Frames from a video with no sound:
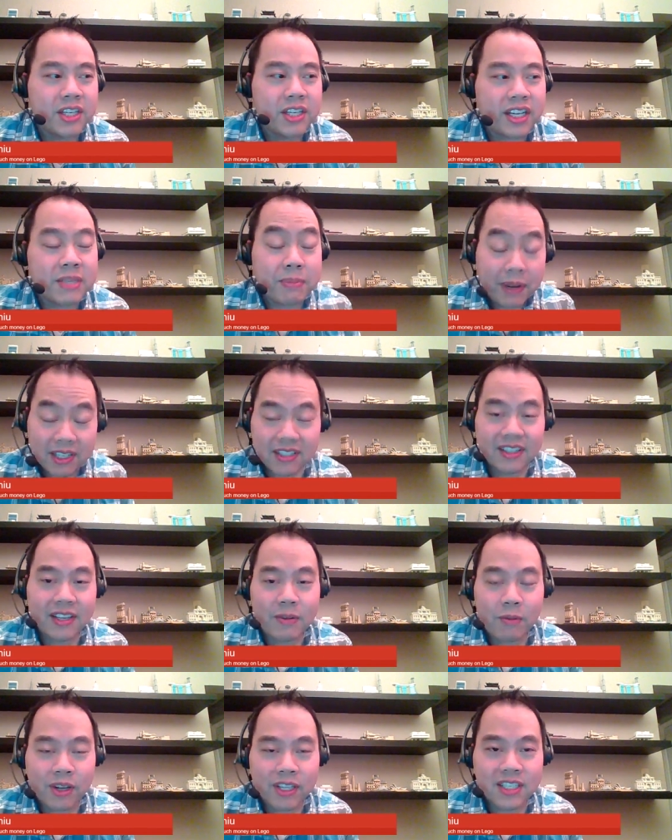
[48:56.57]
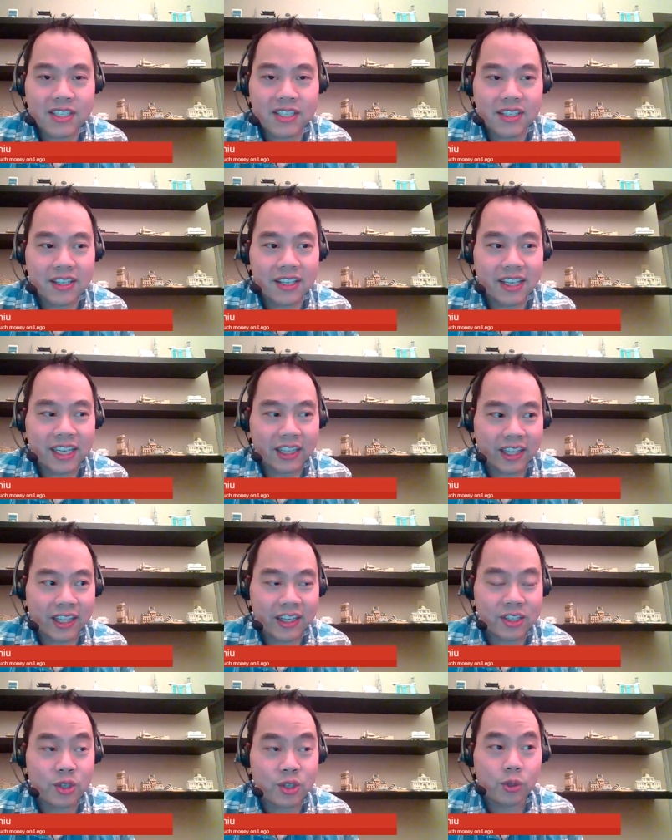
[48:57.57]
especially once it like
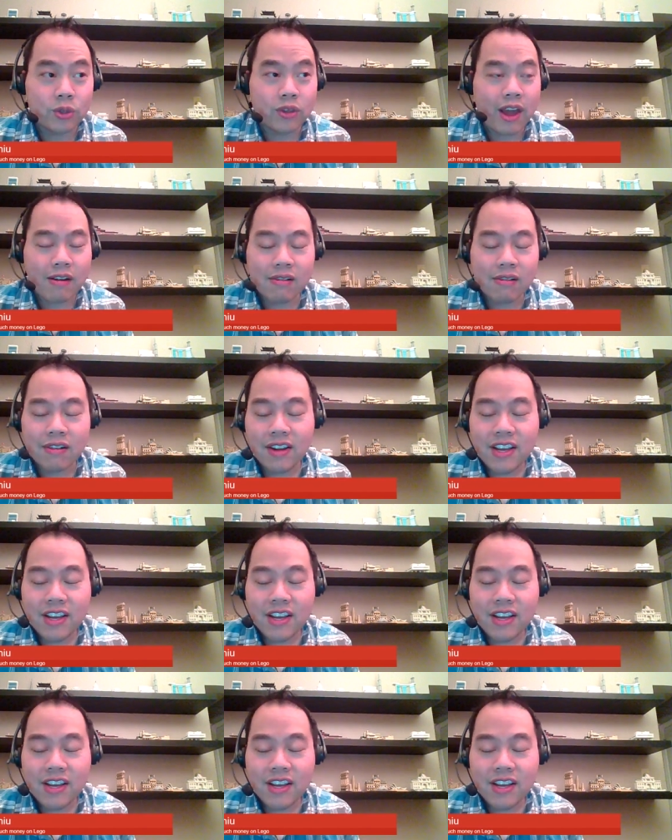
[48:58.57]
sold out.